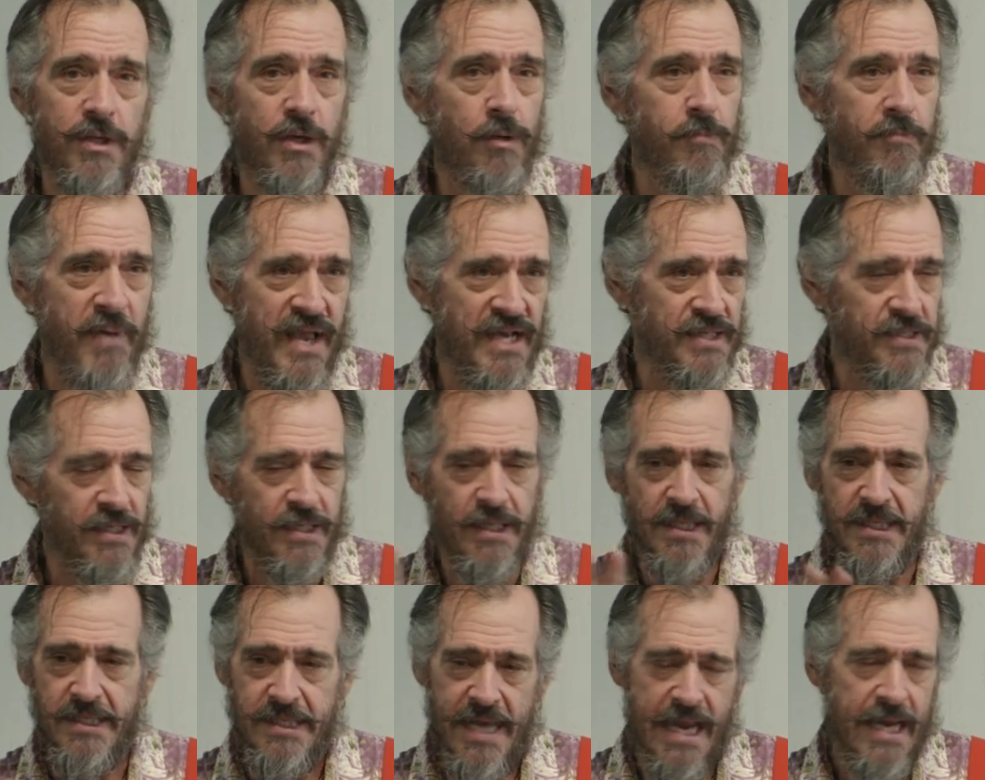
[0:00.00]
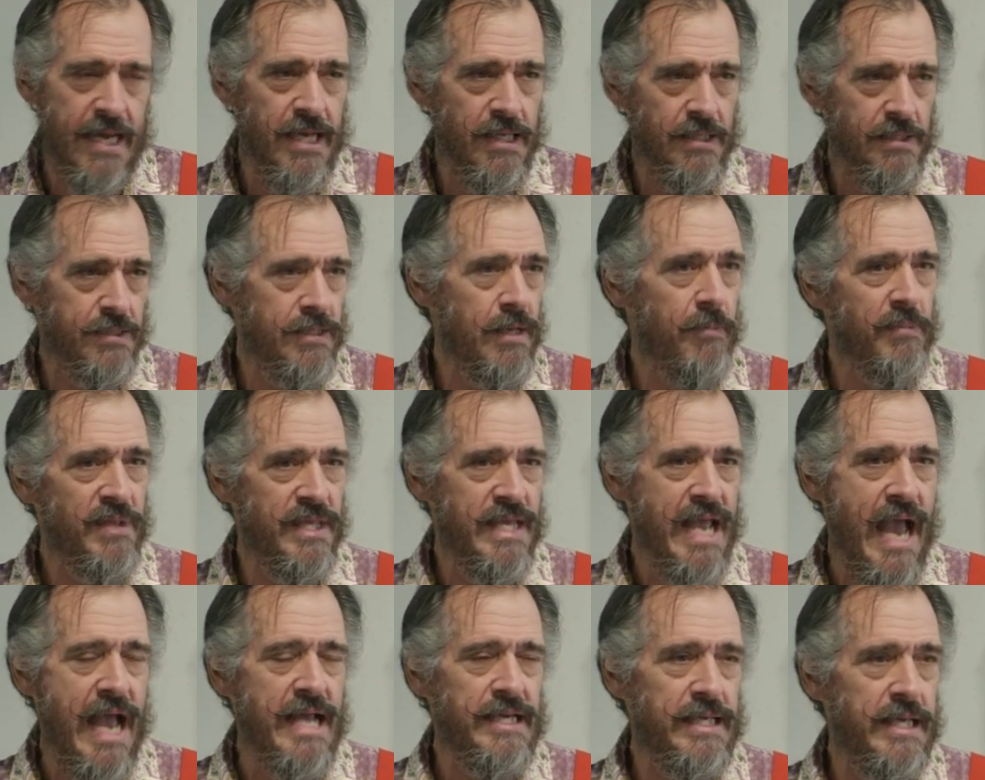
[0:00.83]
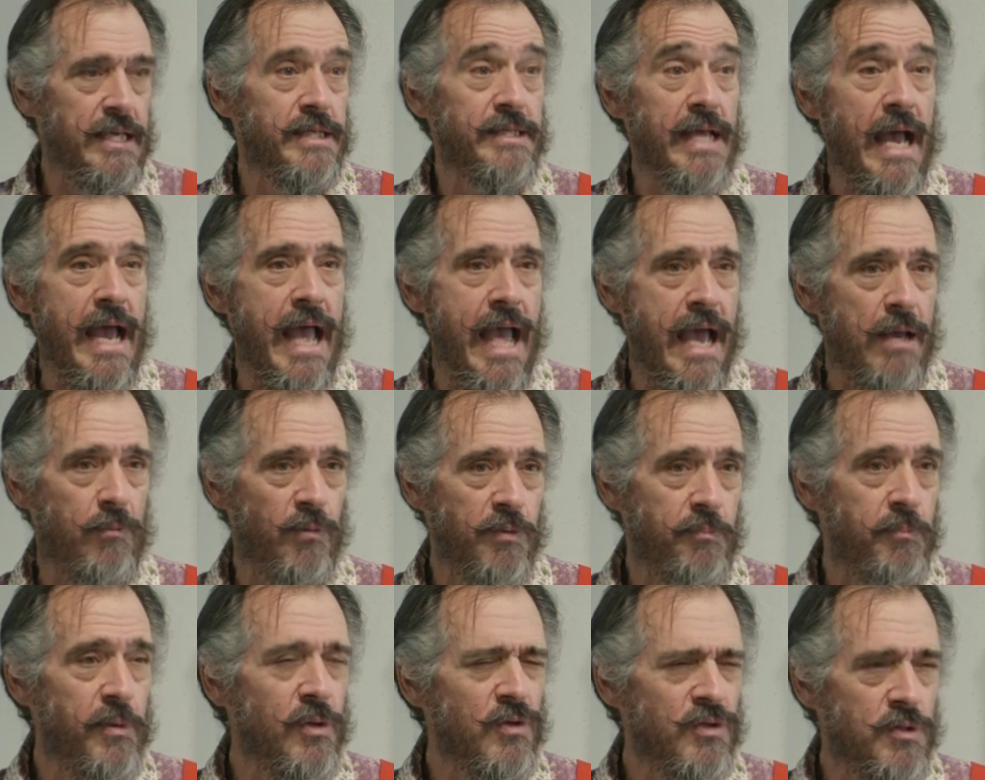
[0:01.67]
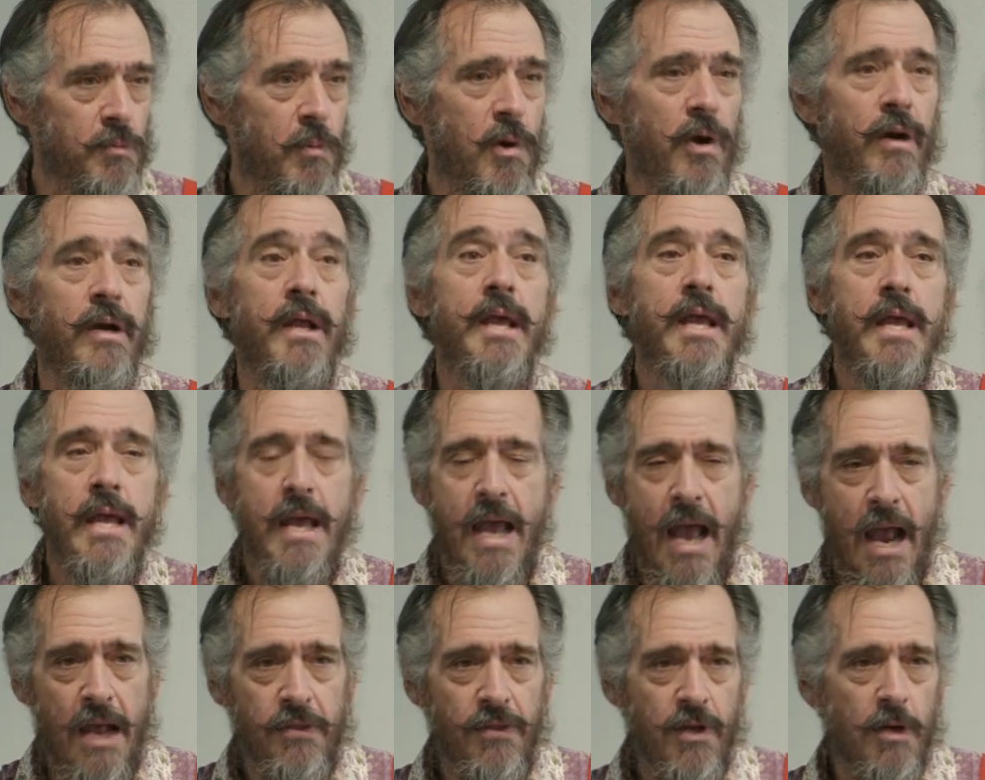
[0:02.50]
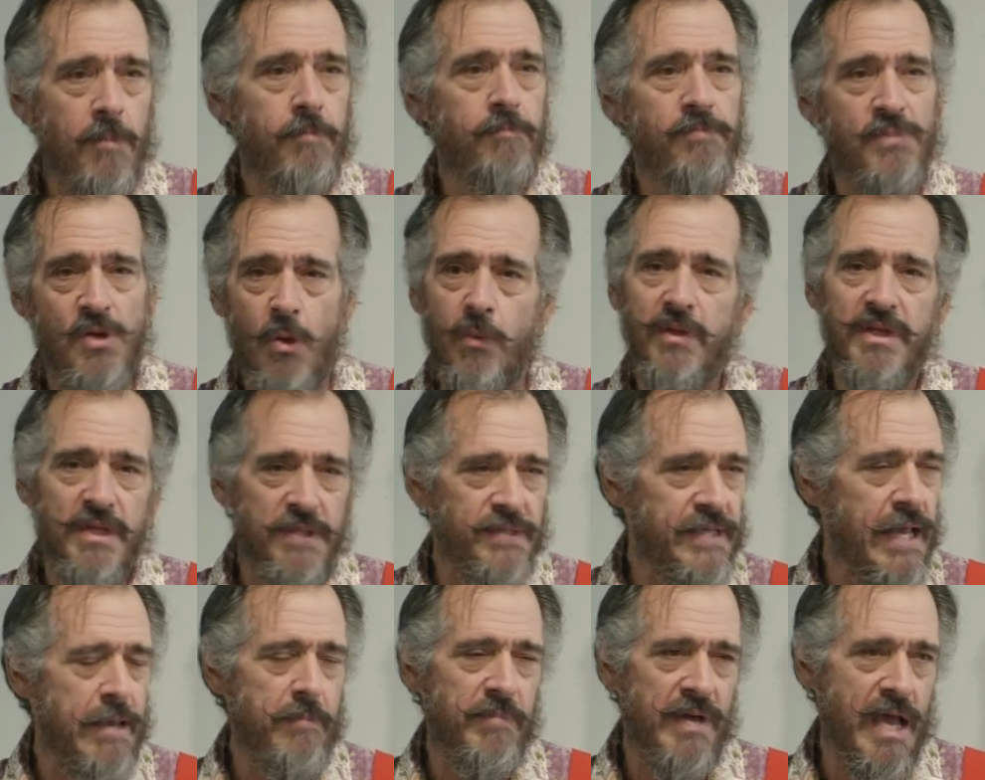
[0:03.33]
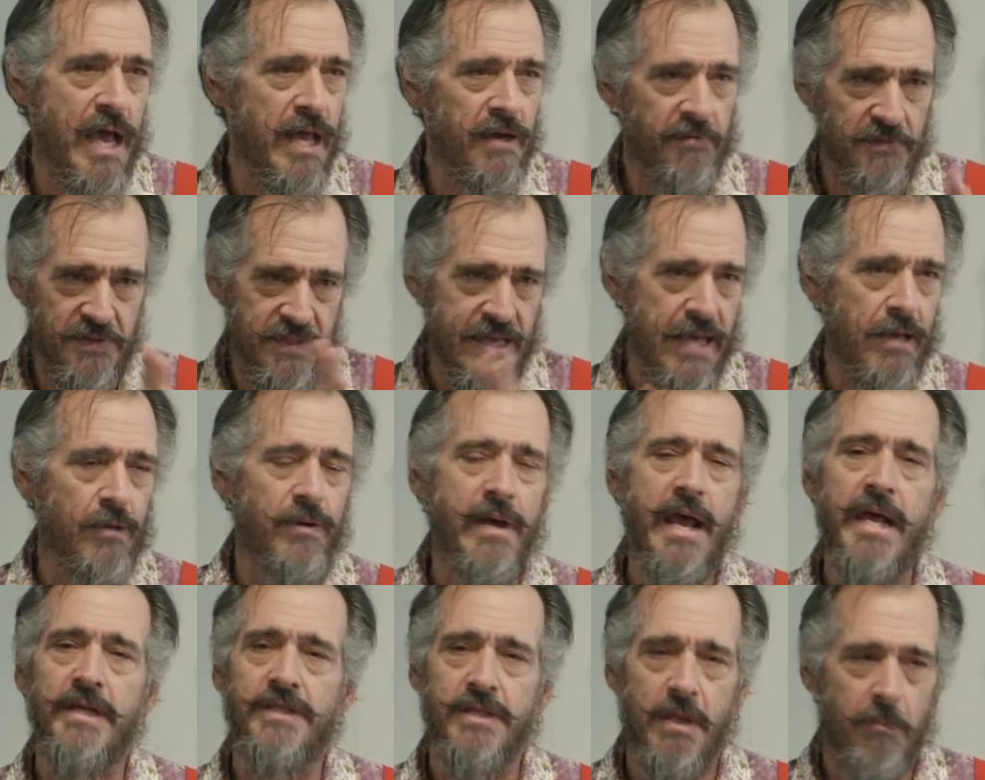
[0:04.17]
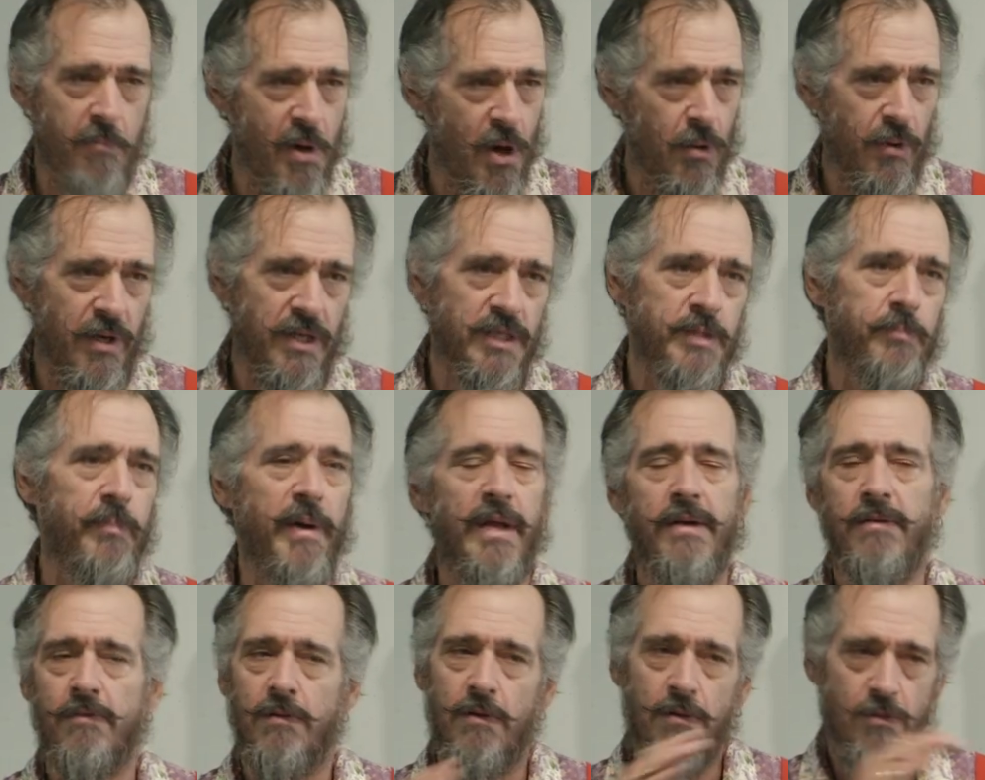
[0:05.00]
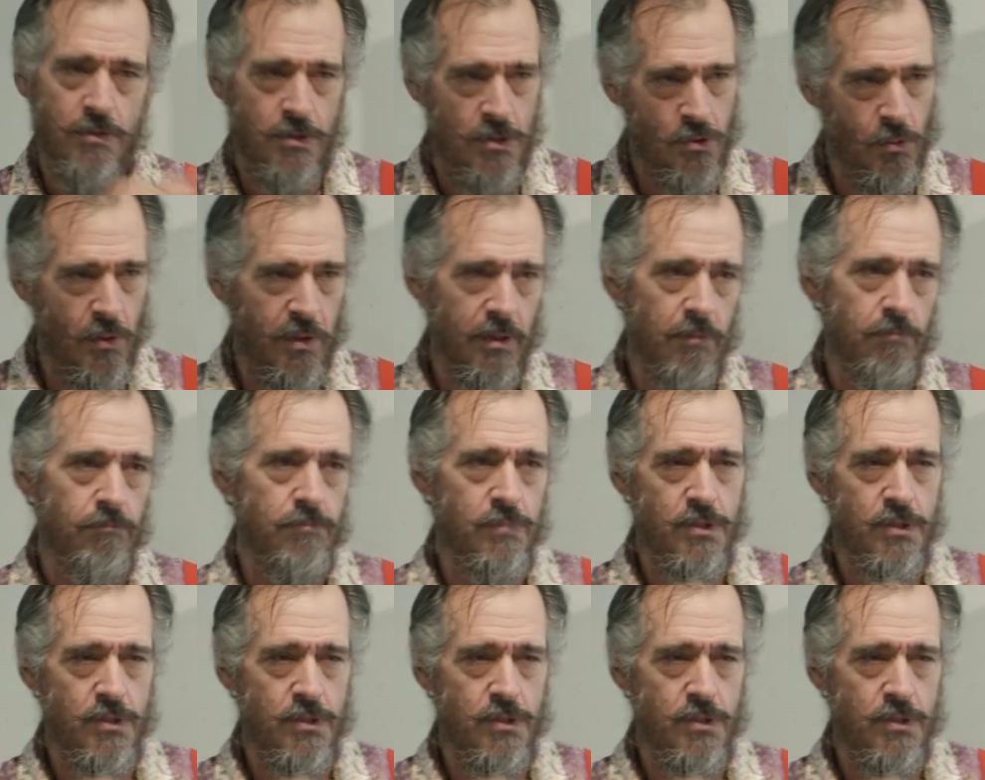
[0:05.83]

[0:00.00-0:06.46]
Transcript: They're basically taking some of the ideas I had with Built Smart, and they're doing the same kind of standardized components, but to a